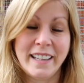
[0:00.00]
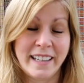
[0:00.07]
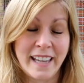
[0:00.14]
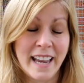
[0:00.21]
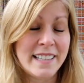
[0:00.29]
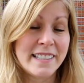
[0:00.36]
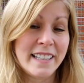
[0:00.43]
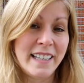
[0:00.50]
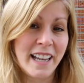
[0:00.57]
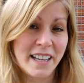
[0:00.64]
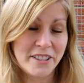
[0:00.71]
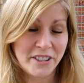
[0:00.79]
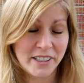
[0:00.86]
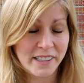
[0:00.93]
Kingsley
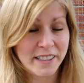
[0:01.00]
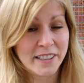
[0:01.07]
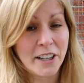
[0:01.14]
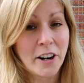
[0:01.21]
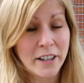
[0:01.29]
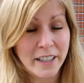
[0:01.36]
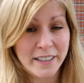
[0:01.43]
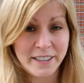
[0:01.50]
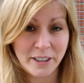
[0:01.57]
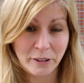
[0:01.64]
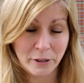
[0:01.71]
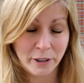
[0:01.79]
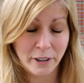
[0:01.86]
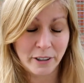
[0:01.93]
has just started
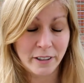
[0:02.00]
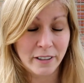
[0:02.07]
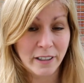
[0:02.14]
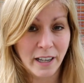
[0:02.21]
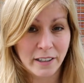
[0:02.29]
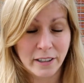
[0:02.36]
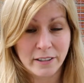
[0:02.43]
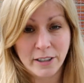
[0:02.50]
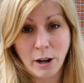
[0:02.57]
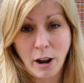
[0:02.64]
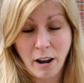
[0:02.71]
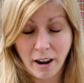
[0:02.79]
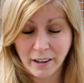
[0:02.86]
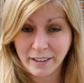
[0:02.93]
to learn how to
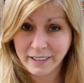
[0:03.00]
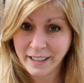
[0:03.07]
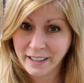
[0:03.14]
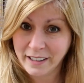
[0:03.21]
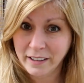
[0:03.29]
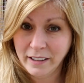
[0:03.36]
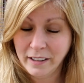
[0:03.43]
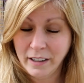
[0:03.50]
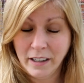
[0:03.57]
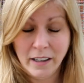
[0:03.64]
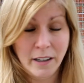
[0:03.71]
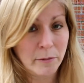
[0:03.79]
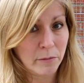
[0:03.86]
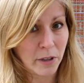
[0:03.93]
talk, like
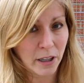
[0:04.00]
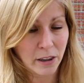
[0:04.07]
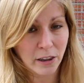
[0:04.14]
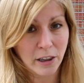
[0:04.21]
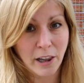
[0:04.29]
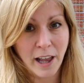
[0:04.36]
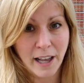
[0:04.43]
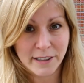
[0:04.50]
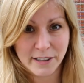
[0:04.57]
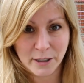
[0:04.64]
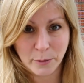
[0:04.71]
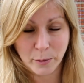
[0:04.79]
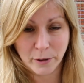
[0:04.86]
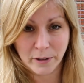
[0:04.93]

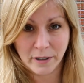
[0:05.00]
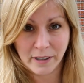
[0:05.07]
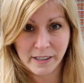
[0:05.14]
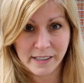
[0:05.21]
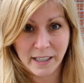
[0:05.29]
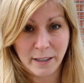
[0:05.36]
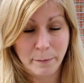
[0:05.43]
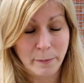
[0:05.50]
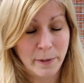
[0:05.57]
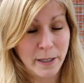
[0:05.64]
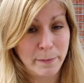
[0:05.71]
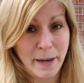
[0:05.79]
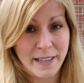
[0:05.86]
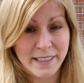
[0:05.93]
lots of words.
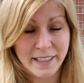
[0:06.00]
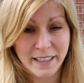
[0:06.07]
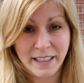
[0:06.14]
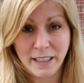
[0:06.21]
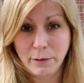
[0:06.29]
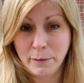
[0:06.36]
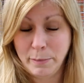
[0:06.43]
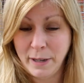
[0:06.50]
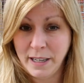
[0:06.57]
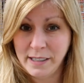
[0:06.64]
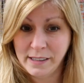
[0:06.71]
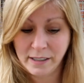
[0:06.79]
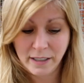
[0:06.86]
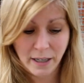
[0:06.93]
He basically
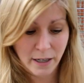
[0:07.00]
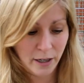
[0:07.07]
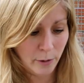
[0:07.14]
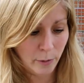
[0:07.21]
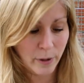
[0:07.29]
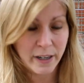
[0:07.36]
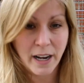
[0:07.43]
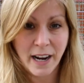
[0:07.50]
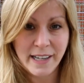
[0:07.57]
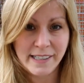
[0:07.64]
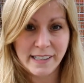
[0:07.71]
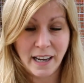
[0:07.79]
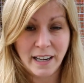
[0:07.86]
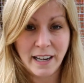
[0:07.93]
repeats what I
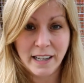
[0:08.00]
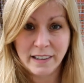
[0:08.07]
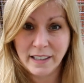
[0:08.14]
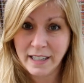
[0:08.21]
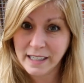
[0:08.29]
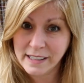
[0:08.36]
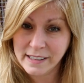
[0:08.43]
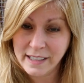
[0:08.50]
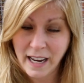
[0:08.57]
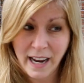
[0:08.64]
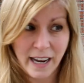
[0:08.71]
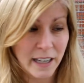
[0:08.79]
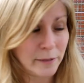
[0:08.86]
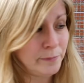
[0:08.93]
say like the next
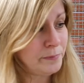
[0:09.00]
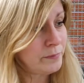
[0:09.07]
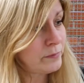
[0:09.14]
day.